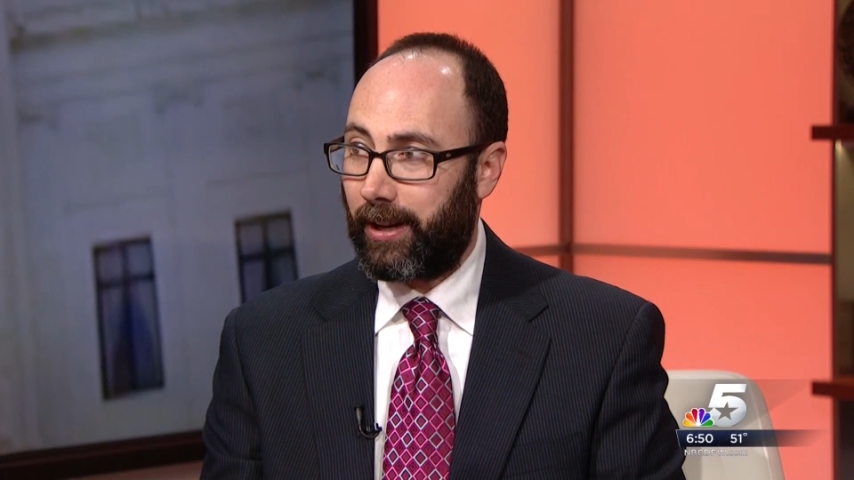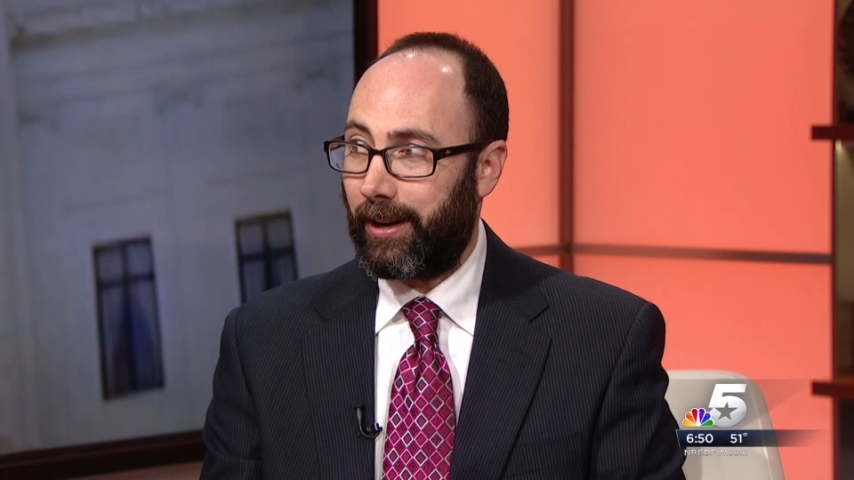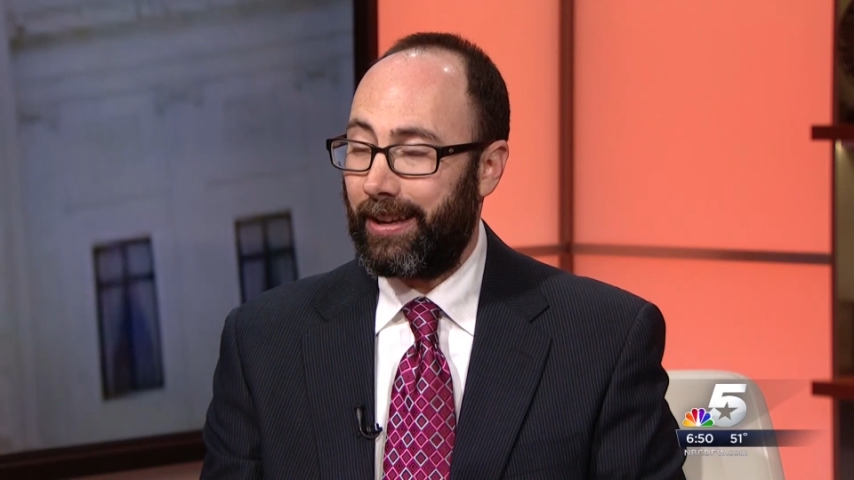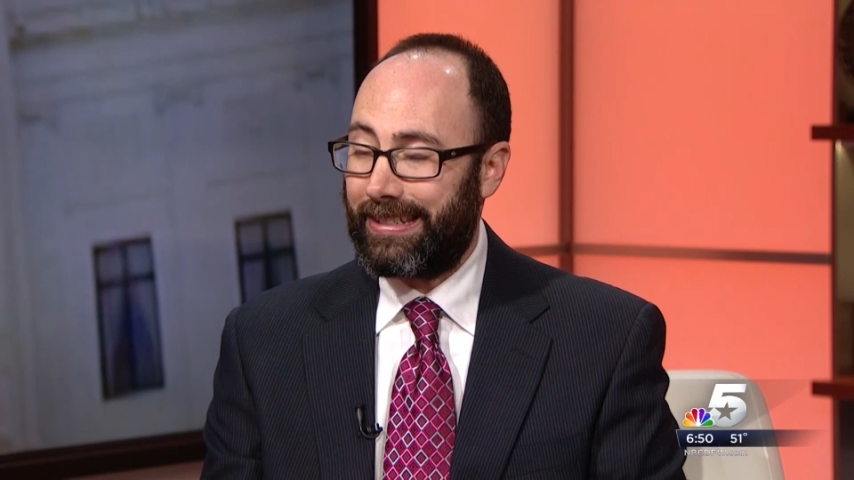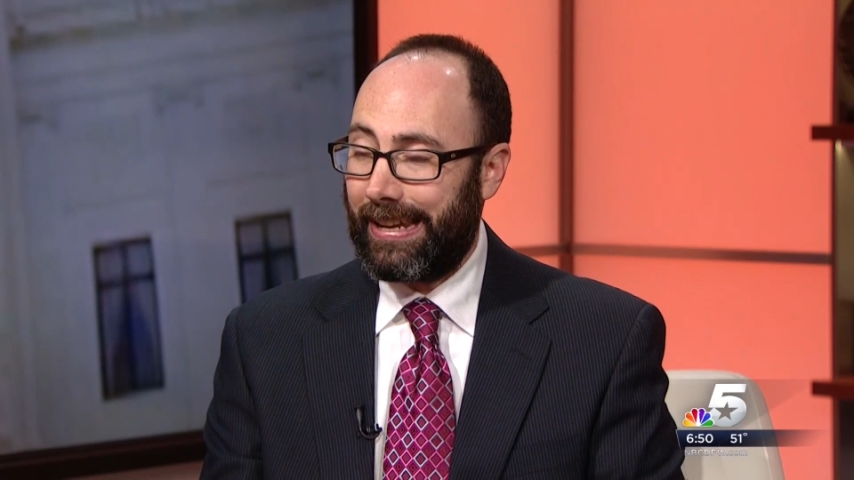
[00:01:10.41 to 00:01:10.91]
can
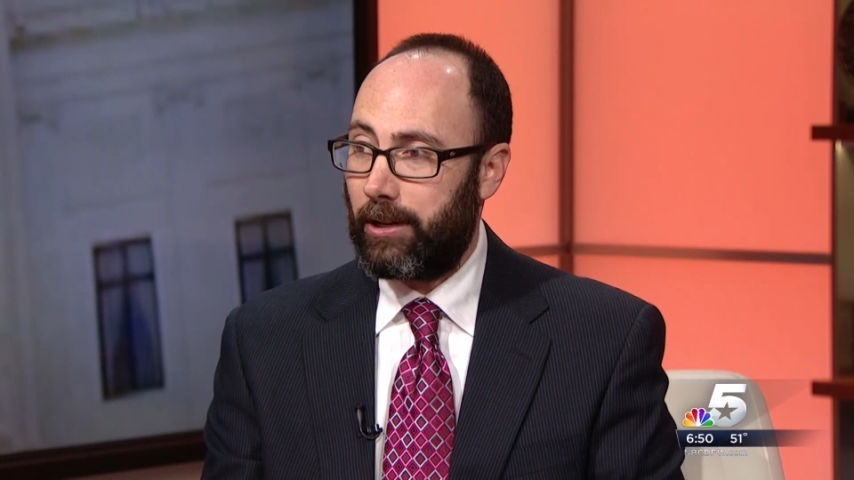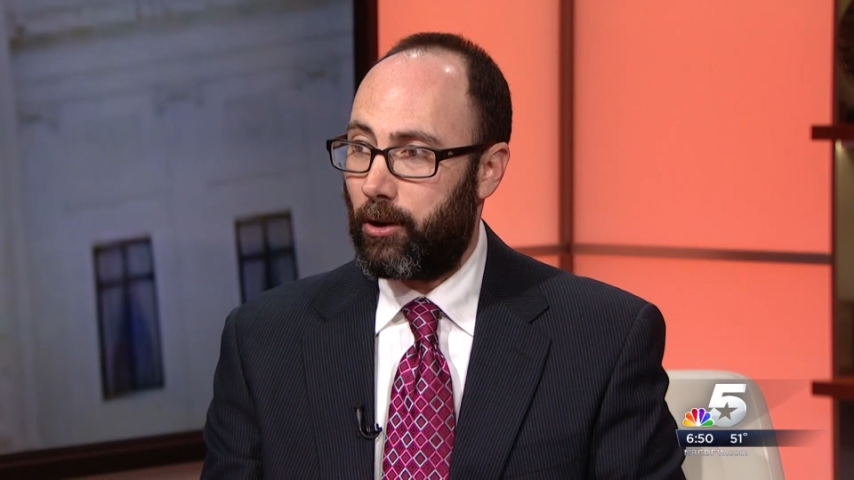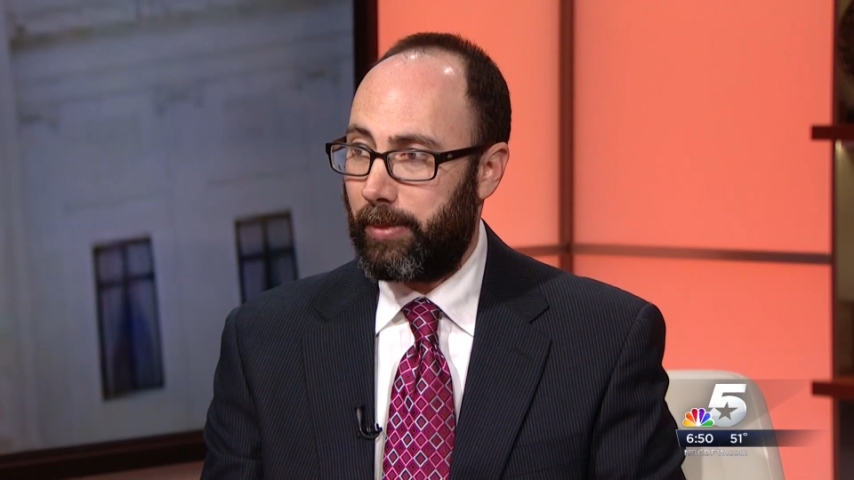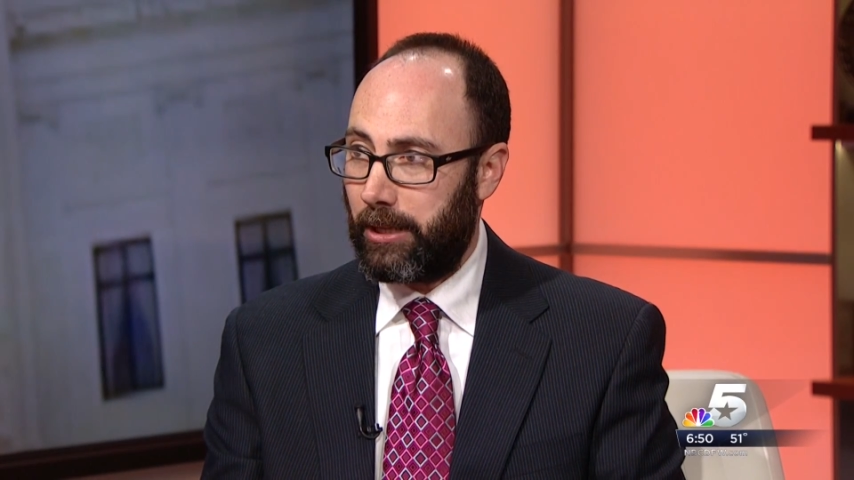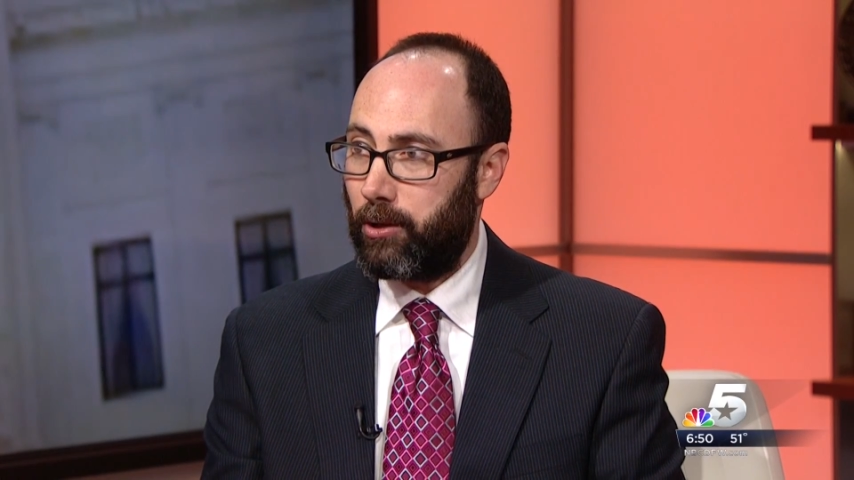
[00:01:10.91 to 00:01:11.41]
continue to
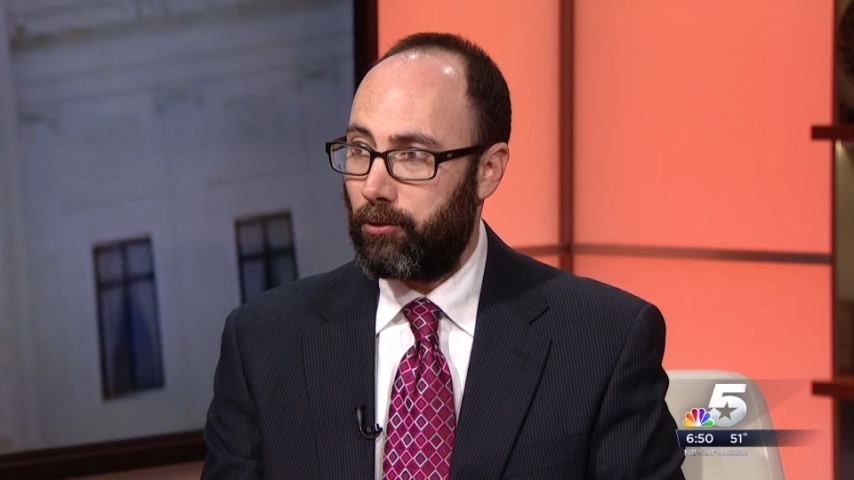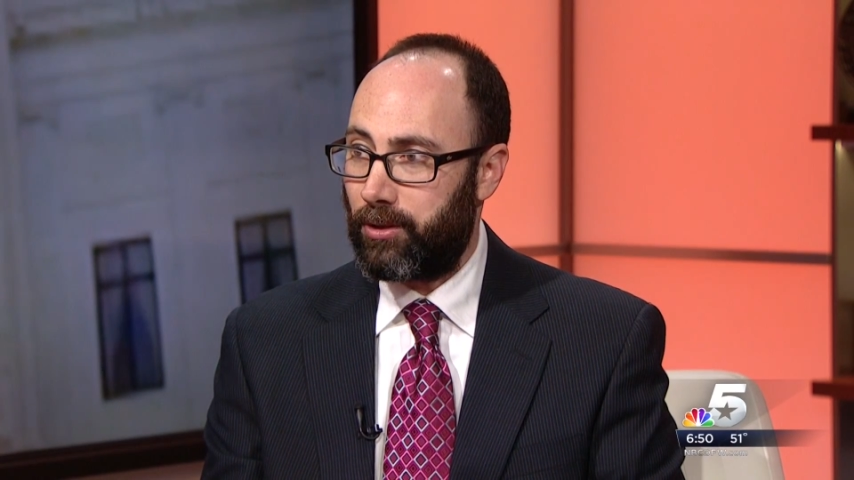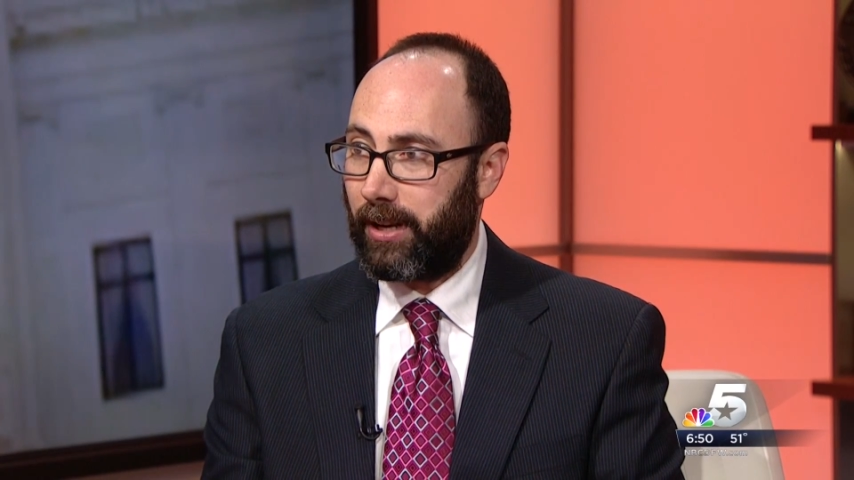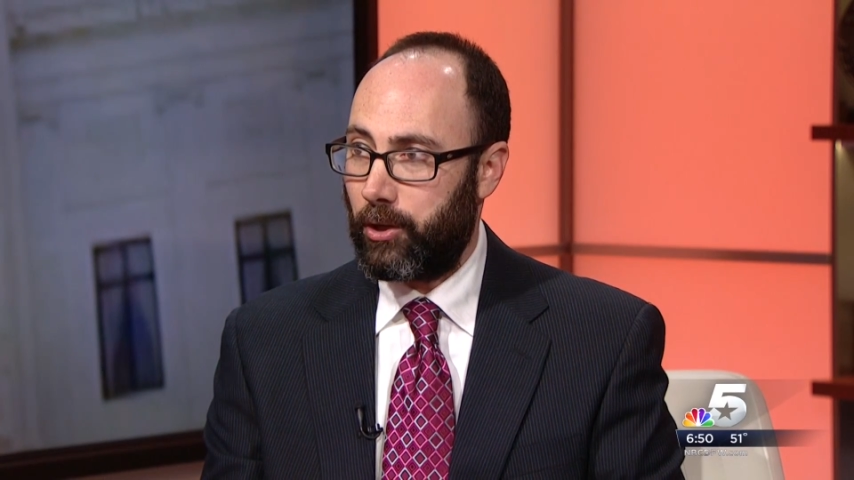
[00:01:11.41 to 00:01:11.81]
be used at